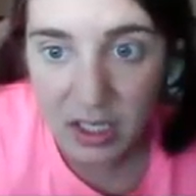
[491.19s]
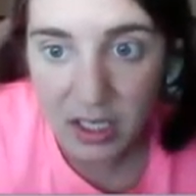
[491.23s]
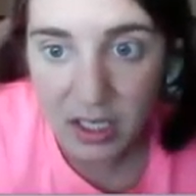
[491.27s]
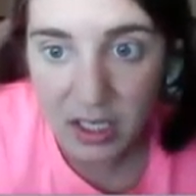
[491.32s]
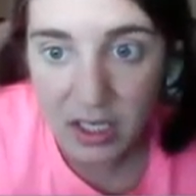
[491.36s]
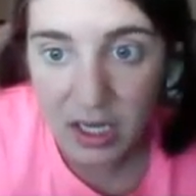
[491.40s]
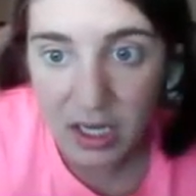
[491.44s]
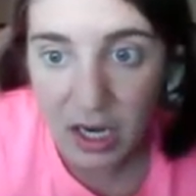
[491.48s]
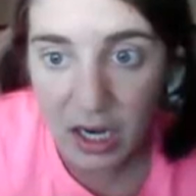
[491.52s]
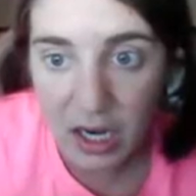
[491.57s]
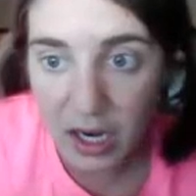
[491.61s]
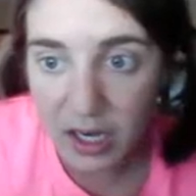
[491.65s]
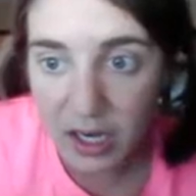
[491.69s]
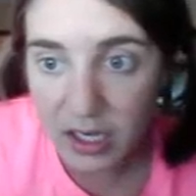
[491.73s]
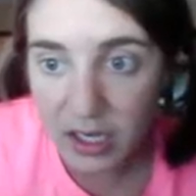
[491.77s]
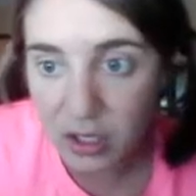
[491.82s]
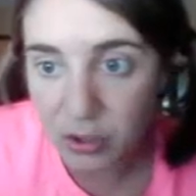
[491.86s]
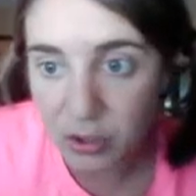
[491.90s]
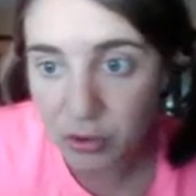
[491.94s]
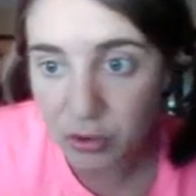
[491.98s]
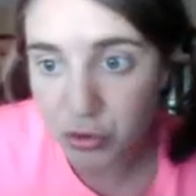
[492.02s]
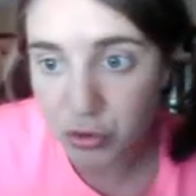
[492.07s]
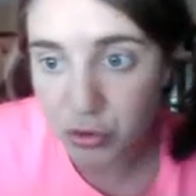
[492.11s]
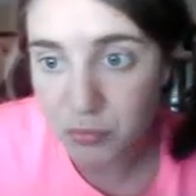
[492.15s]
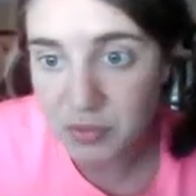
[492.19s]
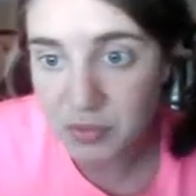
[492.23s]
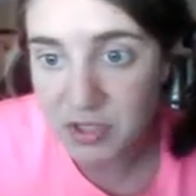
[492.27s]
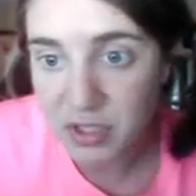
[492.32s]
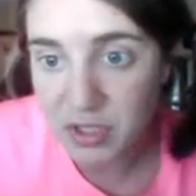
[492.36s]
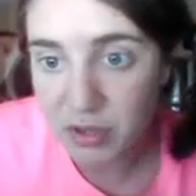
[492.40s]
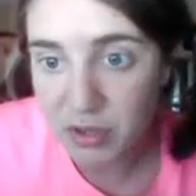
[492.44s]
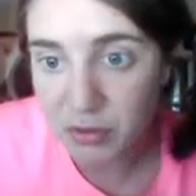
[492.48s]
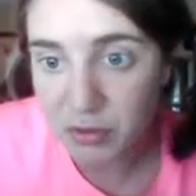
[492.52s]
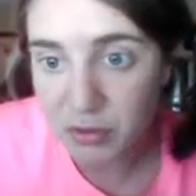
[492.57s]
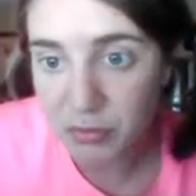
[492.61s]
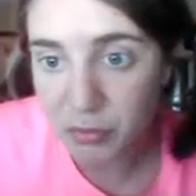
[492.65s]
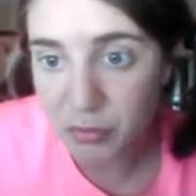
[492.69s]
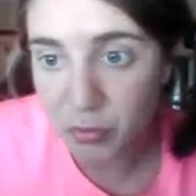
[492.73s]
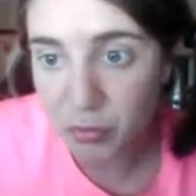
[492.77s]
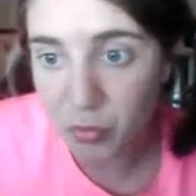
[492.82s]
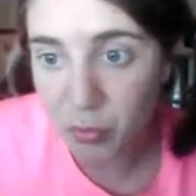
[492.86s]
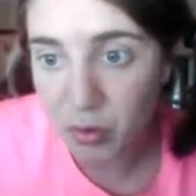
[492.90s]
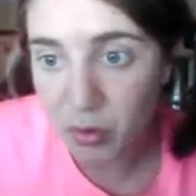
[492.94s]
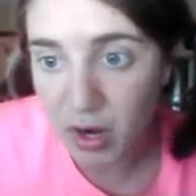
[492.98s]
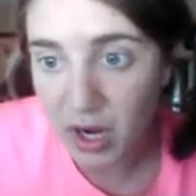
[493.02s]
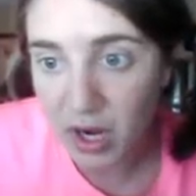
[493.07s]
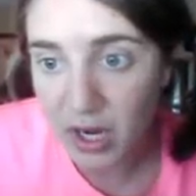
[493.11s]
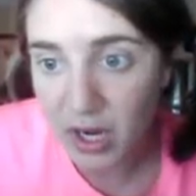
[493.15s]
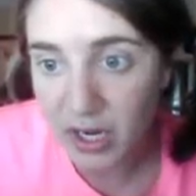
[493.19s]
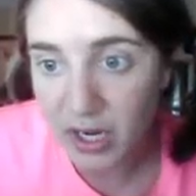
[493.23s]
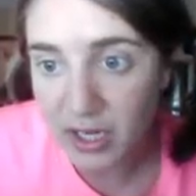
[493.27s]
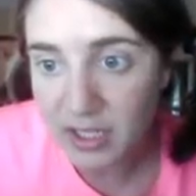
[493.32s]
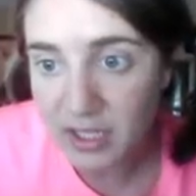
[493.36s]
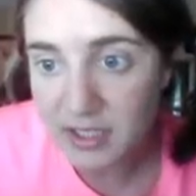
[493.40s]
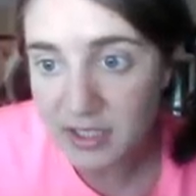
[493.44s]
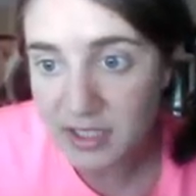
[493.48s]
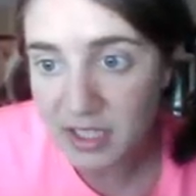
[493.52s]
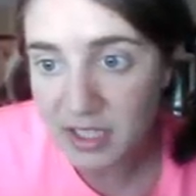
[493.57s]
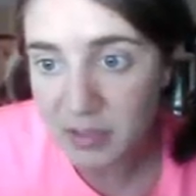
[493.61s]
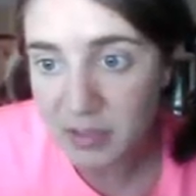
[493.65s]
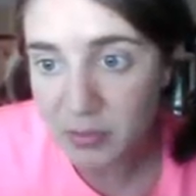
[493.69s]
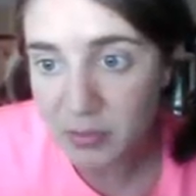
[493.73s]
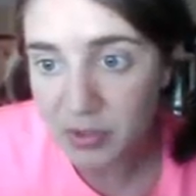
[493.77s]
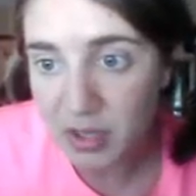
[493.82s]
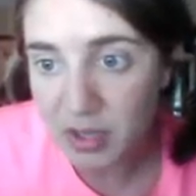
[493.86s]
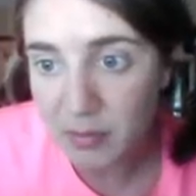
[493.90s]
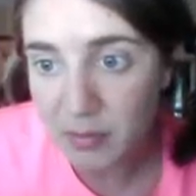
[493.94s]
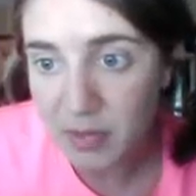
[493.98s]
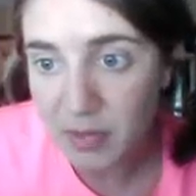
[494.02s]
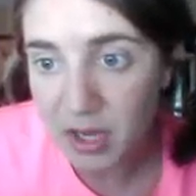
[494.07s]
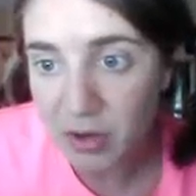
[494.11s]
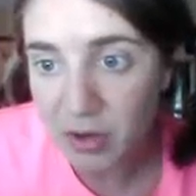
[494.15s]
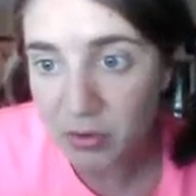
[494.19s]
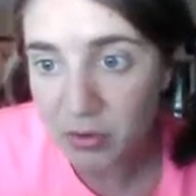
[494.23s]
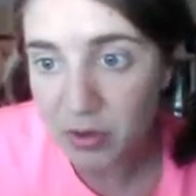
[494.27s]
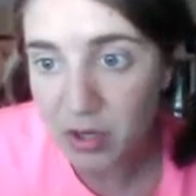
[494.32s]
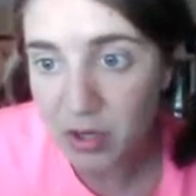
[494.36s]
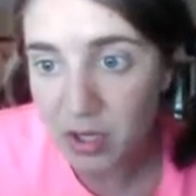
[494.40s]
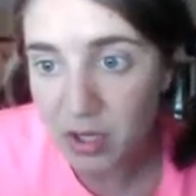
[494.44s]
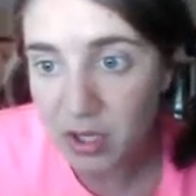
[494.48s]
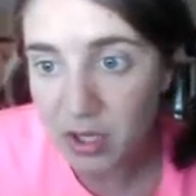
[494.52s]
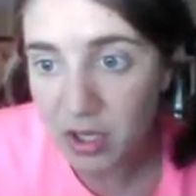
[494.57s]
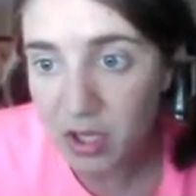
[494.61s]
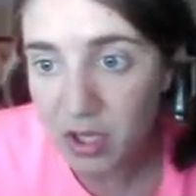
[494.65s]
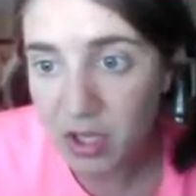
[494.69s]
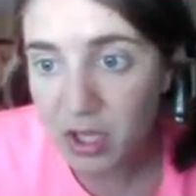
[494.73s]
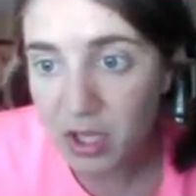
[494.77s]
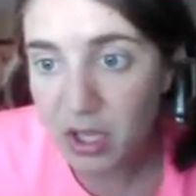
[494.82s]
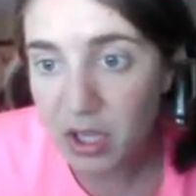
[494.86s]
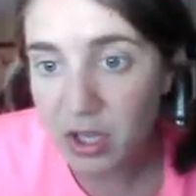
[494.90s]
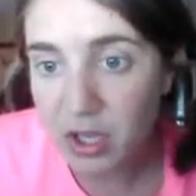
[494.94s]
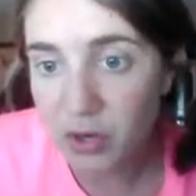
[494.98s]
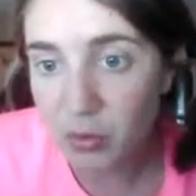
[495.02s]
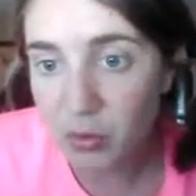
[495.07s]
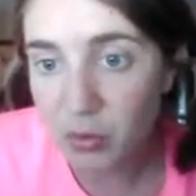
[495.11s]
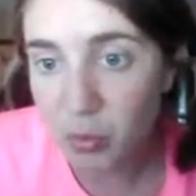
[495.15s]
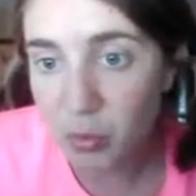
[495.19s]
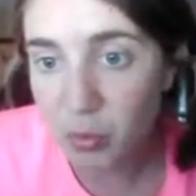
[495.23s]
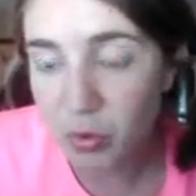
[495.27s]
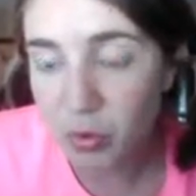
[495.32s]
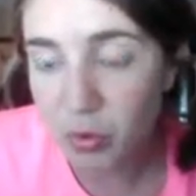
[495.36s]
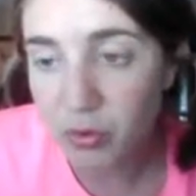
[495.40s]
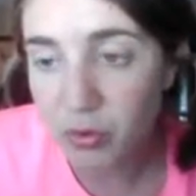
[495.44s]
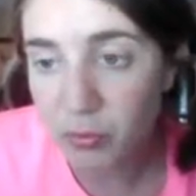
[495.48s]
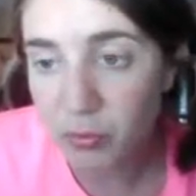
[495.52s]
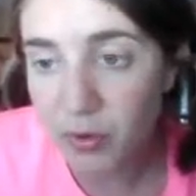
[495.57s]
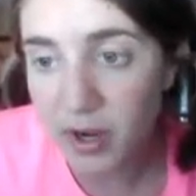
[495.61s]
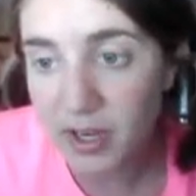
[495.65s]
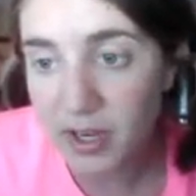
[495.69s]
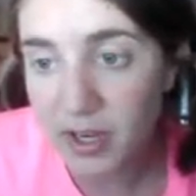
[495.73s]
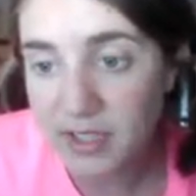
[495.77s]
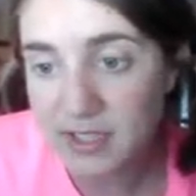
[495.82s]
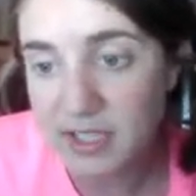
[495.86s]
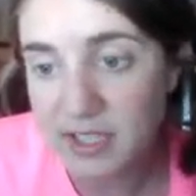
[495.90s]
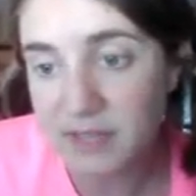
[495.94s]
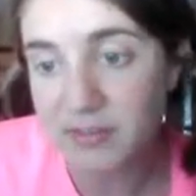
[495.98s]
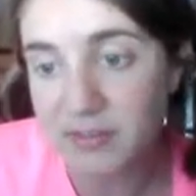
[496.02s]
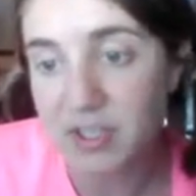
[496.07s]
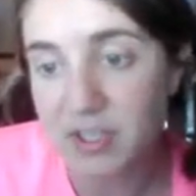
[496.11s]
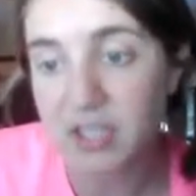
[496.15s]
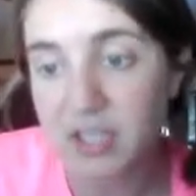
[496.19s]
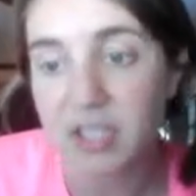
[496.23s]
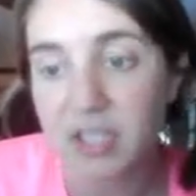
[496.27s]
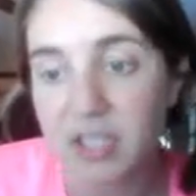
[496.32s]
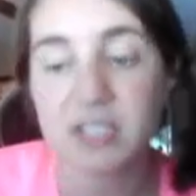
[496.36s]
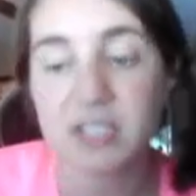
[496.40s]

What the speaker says: 9 groups of y is able to come out, and 1 y is left on the